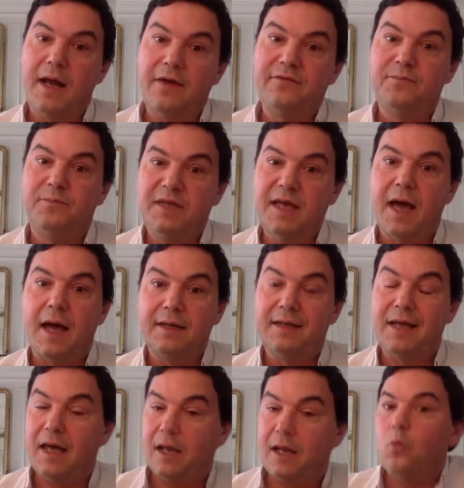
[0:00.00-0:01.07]
left behind
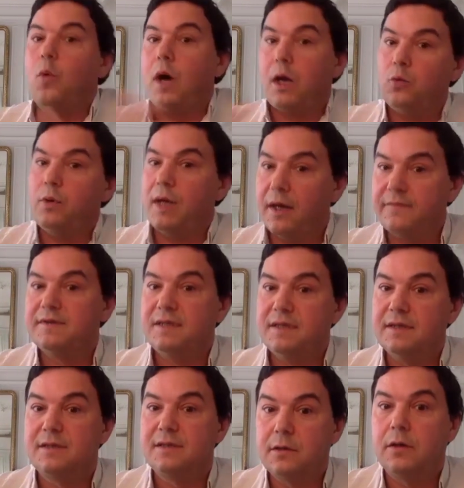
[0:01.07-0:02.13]
and why we have
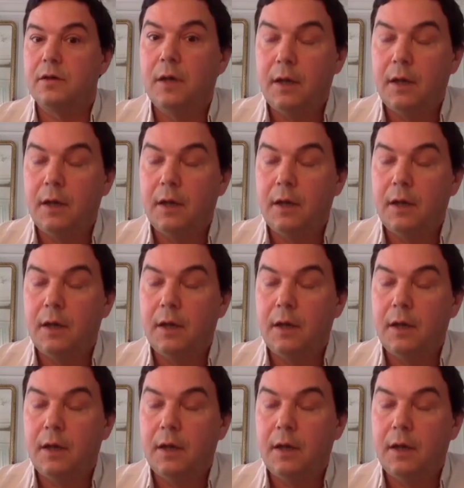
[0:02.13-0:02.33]
this uh, uh